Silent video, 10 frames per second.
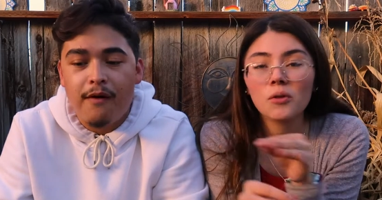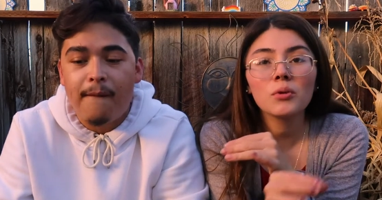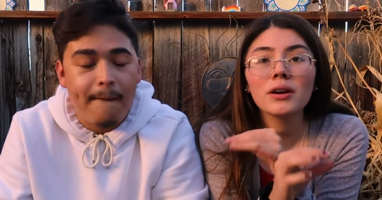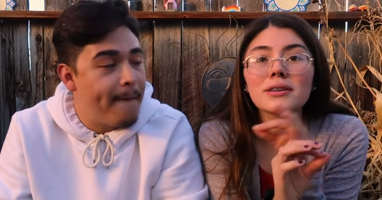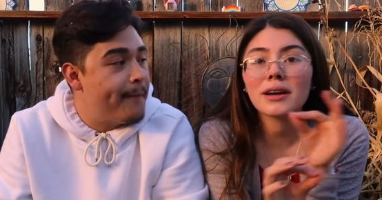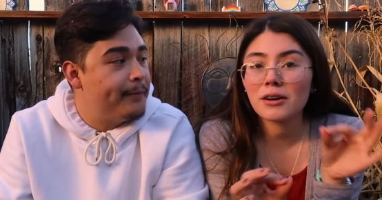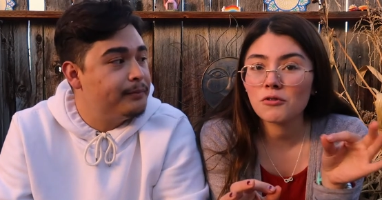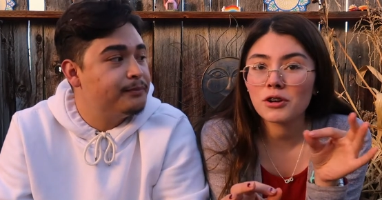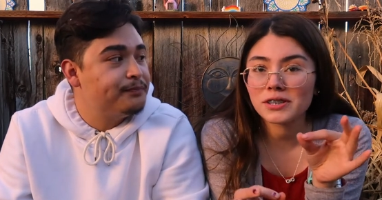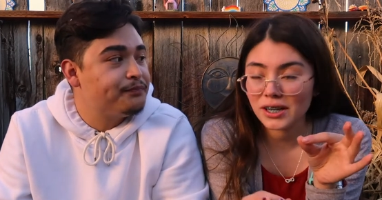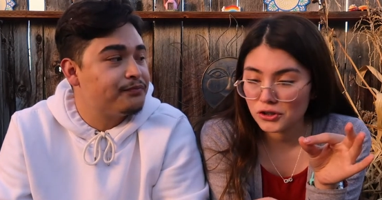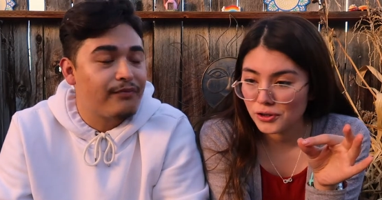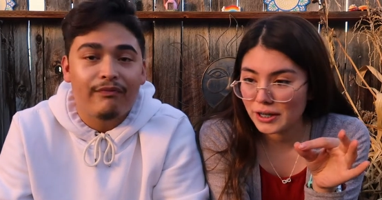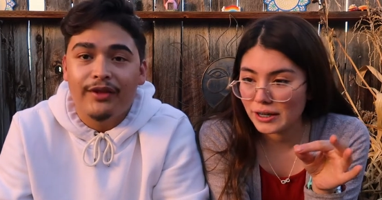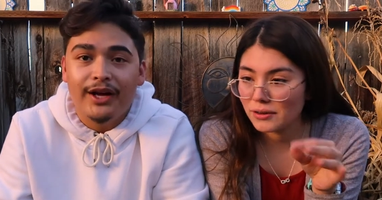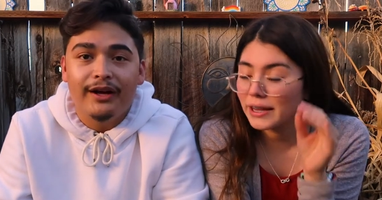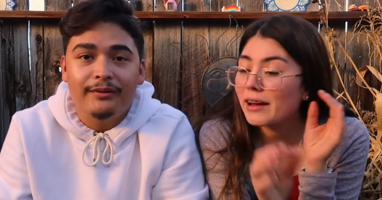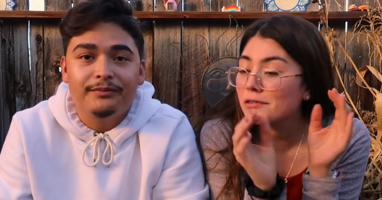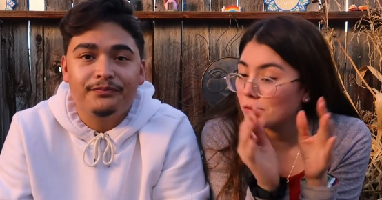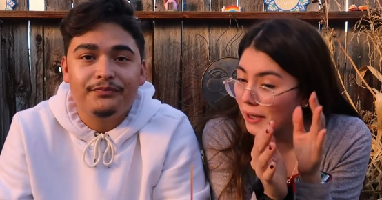Speaker 1: and we are not over exaggerating now. Yeah.
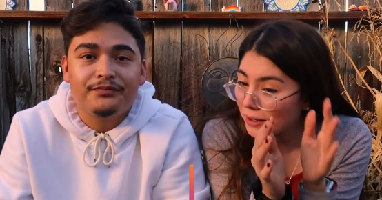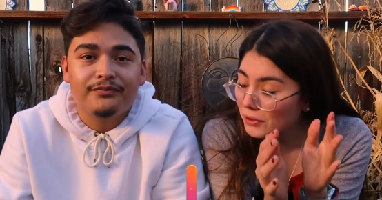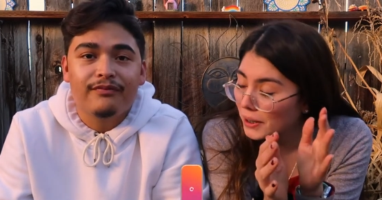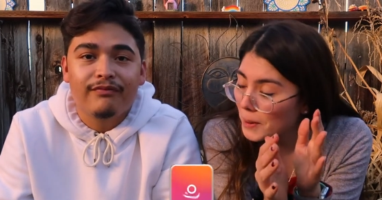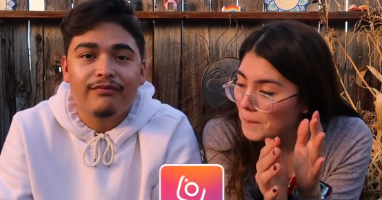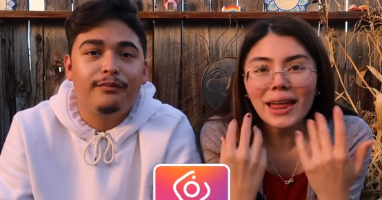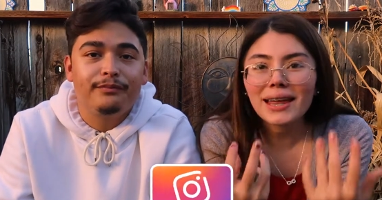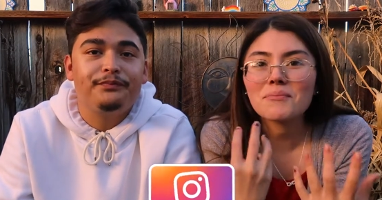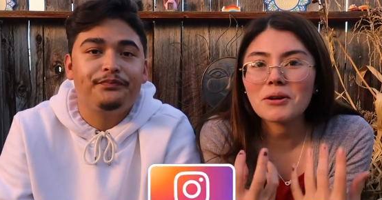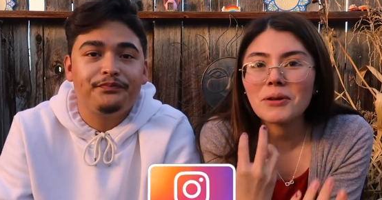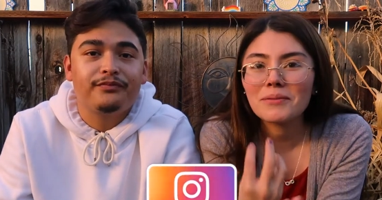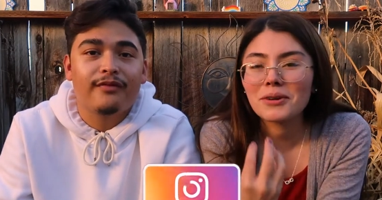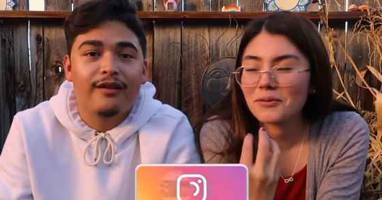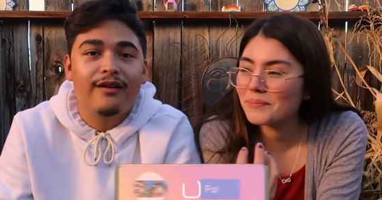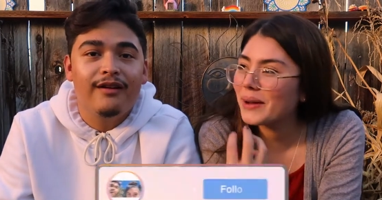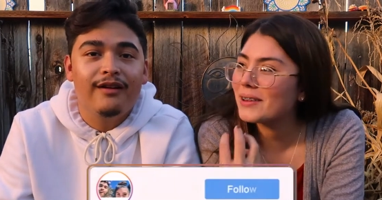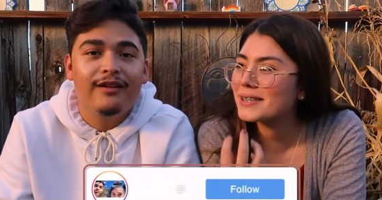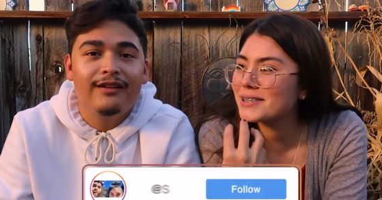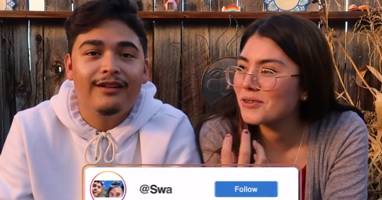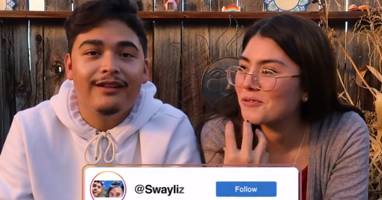That flavor, like my my mouth is
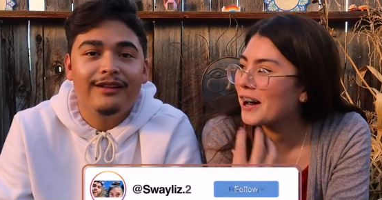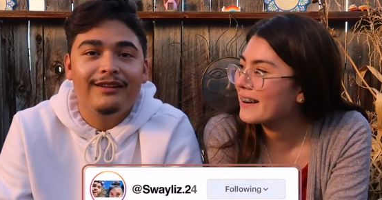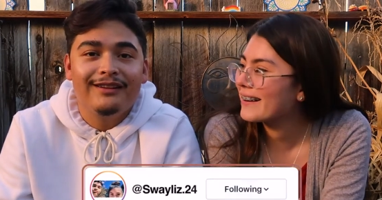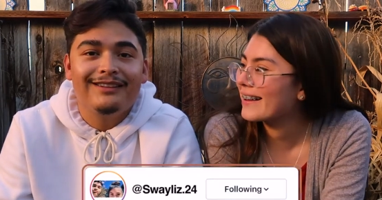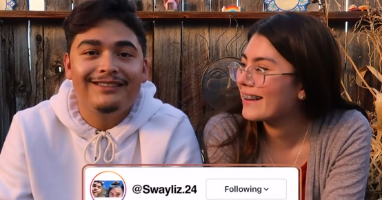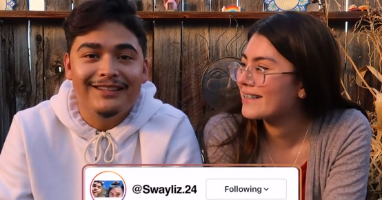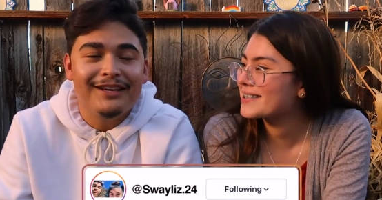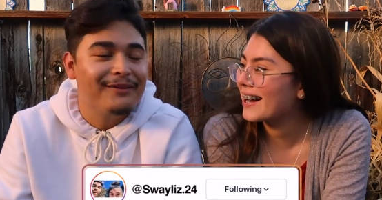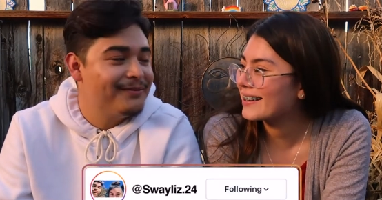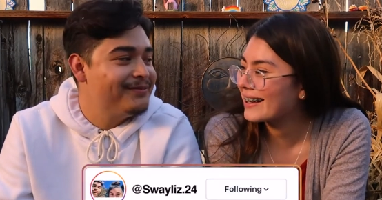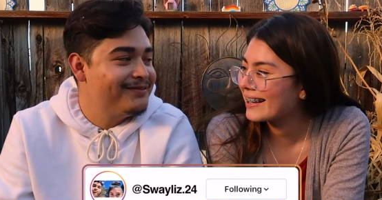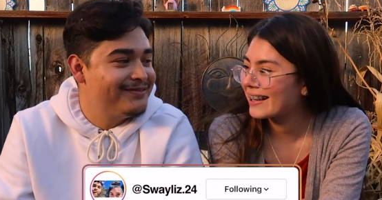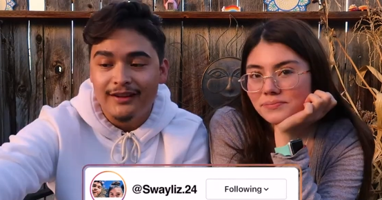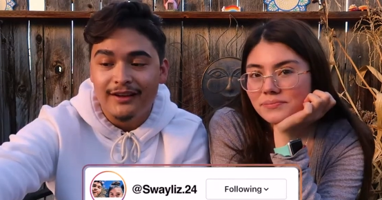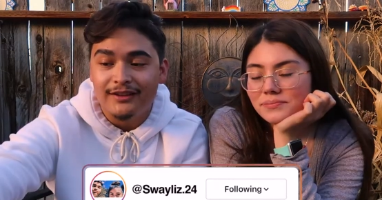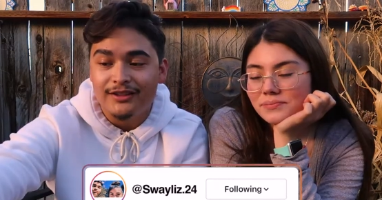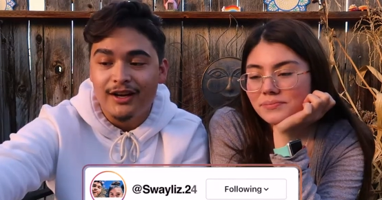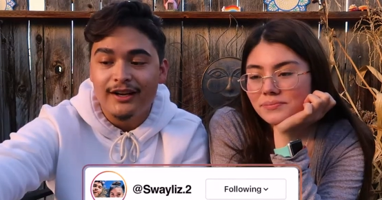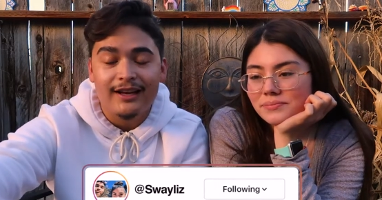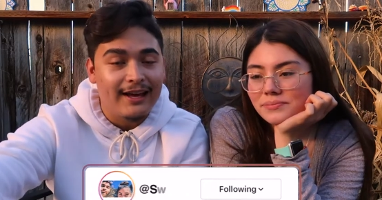still watering. Same. I'm talking.
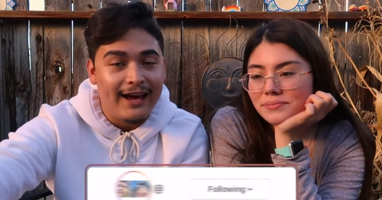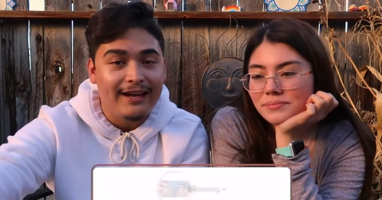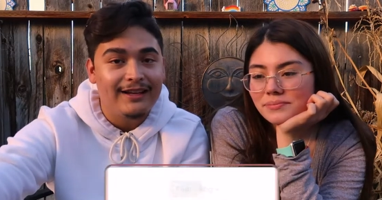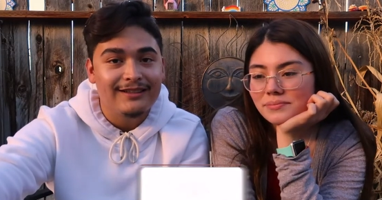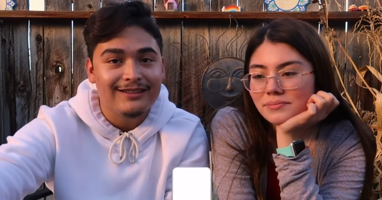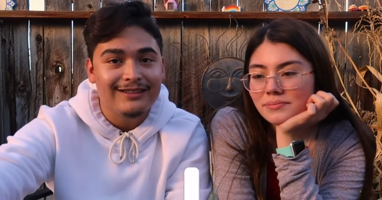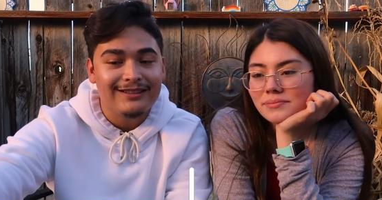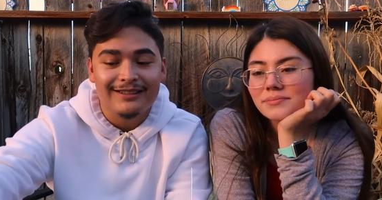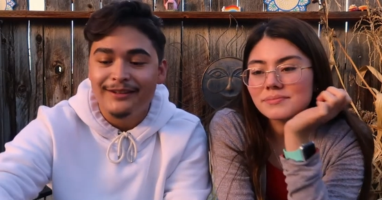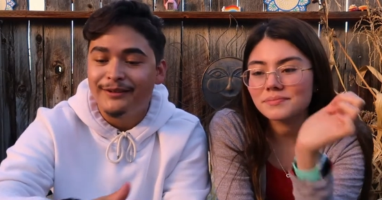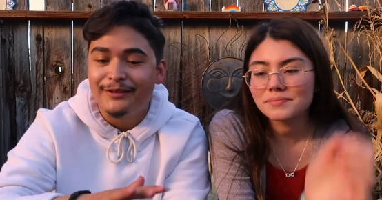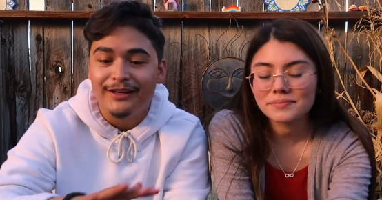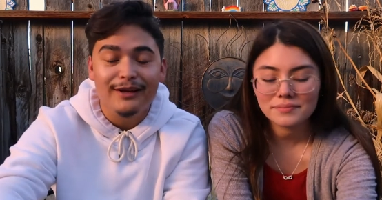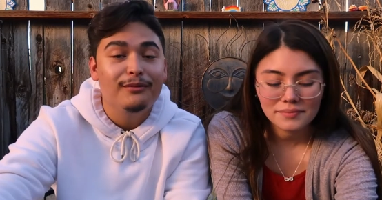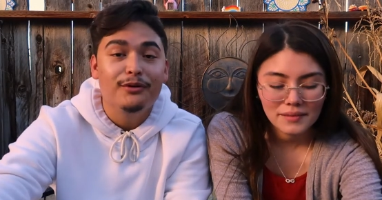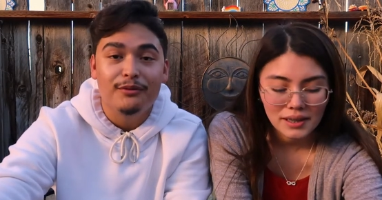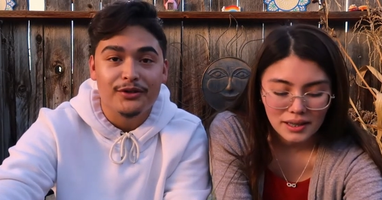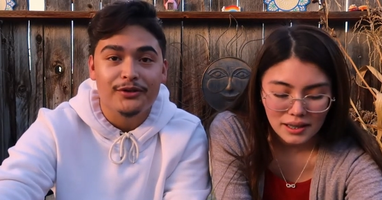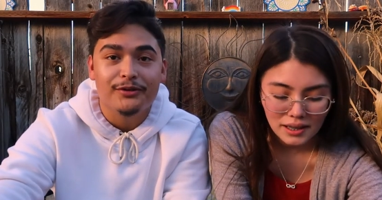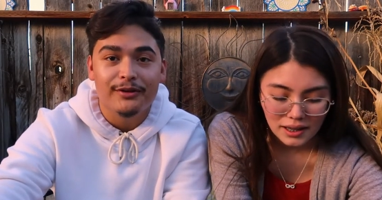
Speaker 2: Exotic Kandies, keep doing what
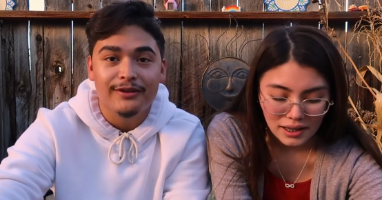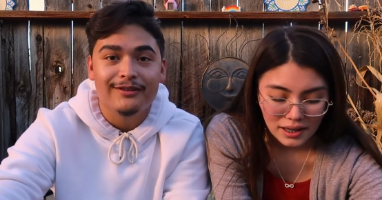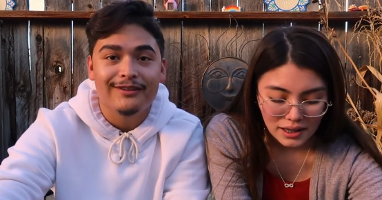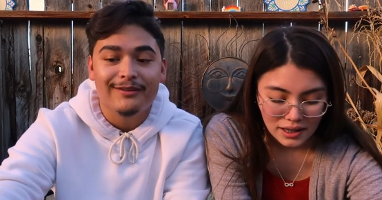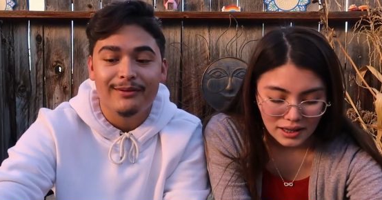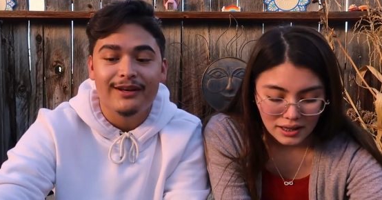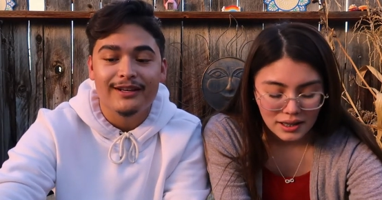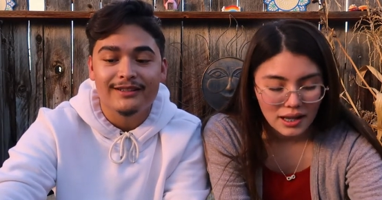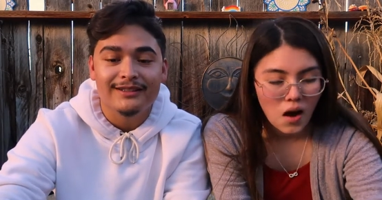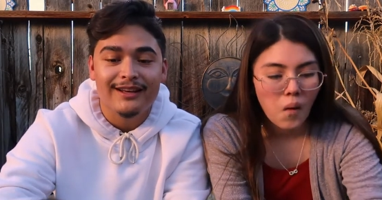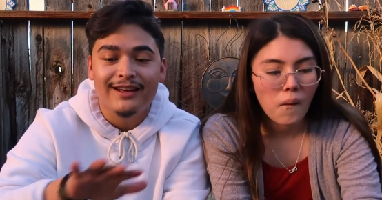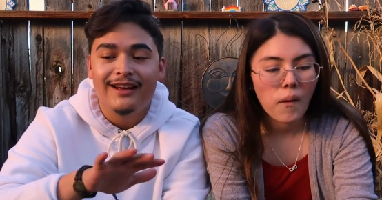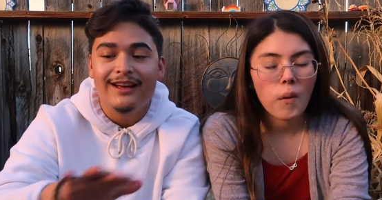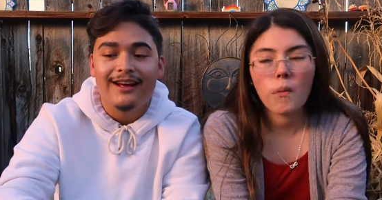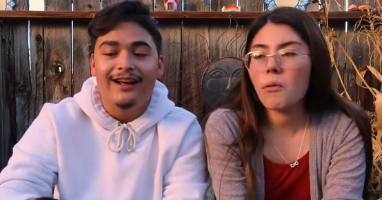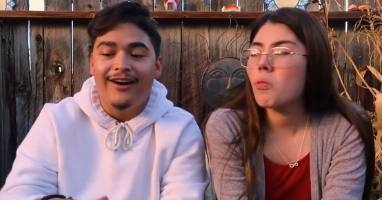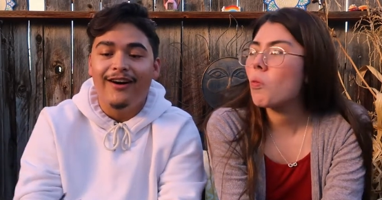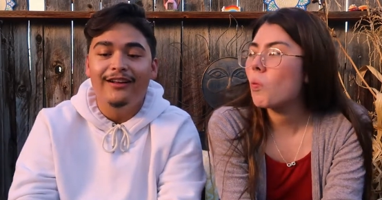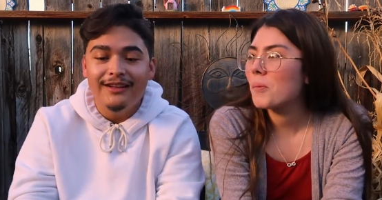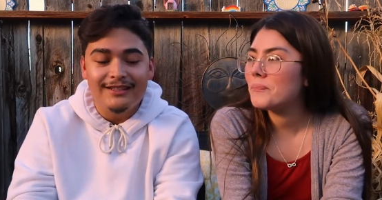you're doing because
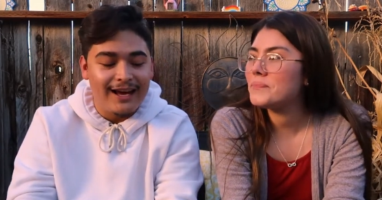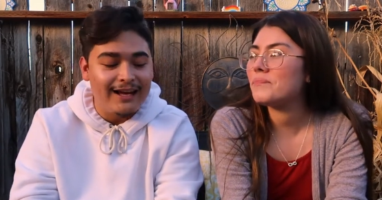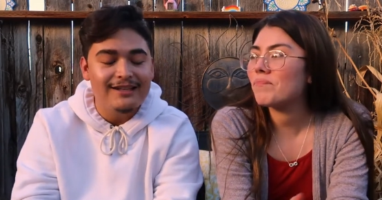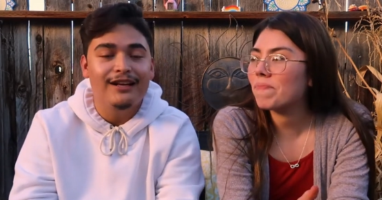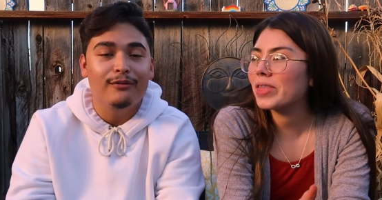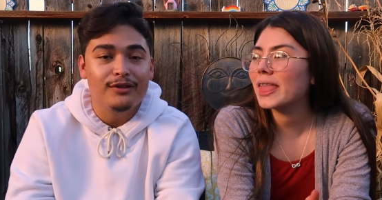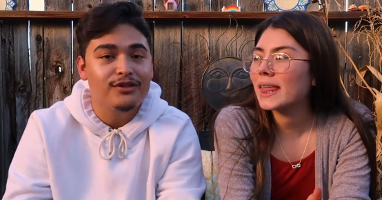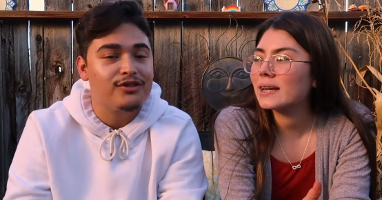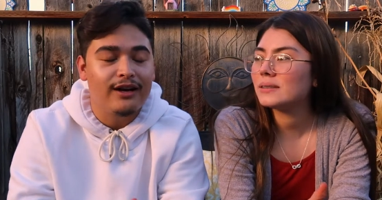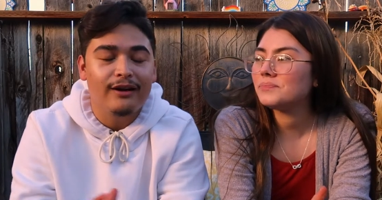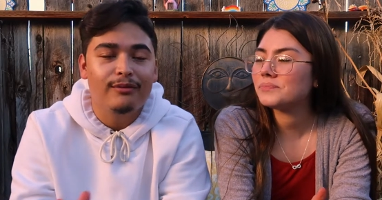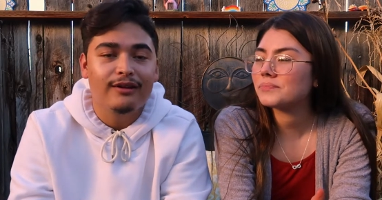all these candies that we just tried were